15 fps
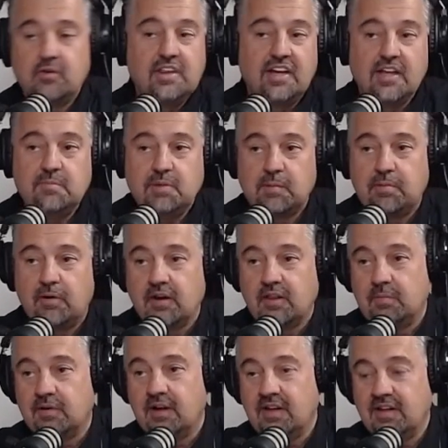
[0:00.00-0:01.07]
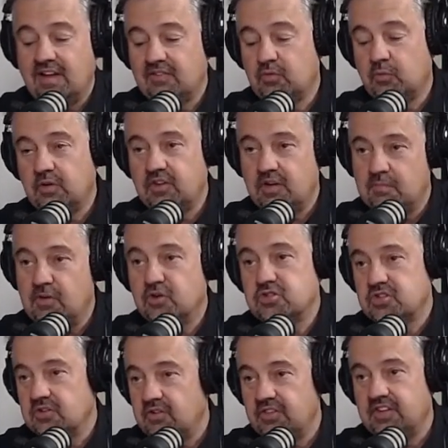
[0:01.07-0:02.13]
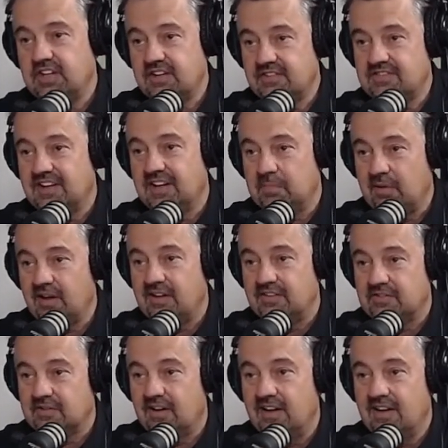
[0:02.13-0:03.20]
the limbic part of the brain, that's where the emotional things take place, right?